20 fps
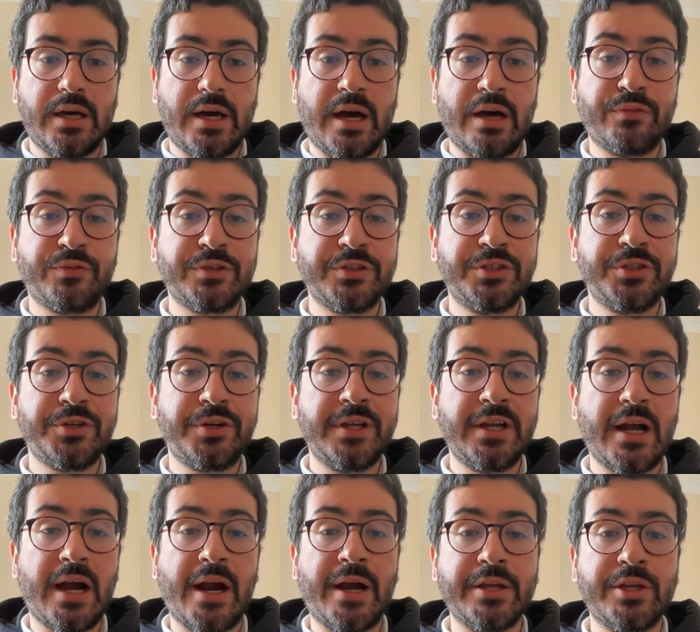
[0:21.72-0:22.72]
A
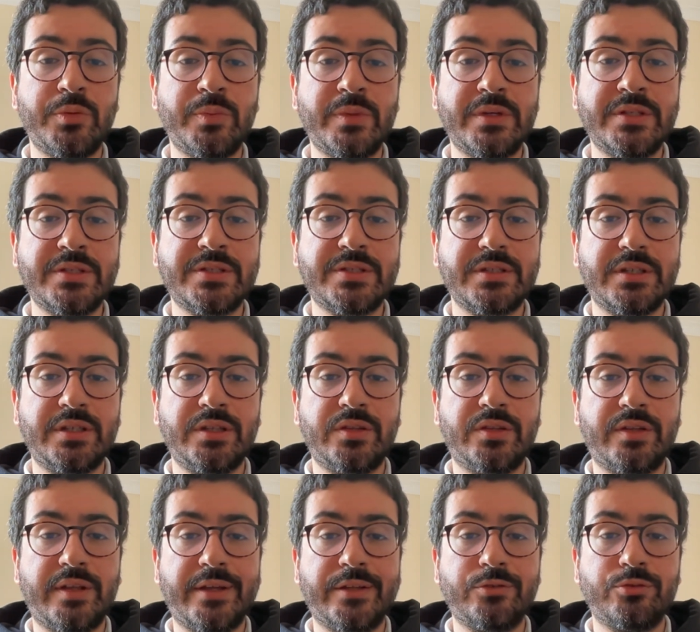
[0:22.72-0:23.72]
fortiori arguments
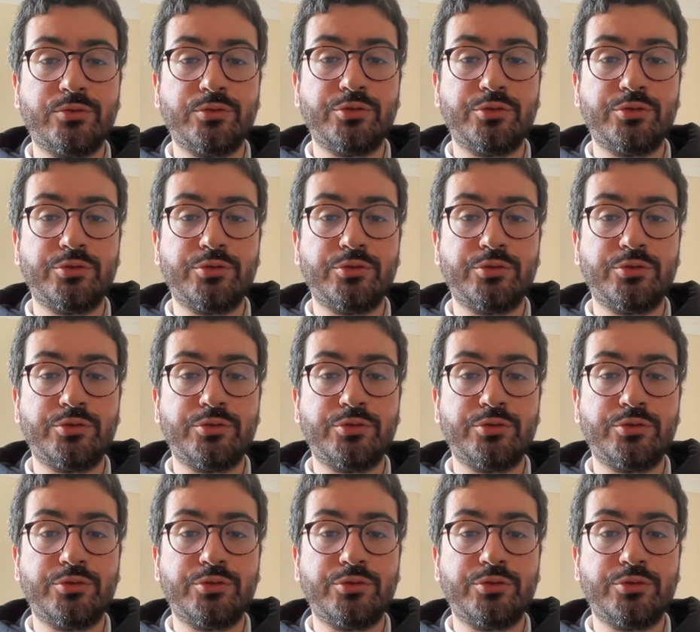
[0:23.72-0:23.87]
intend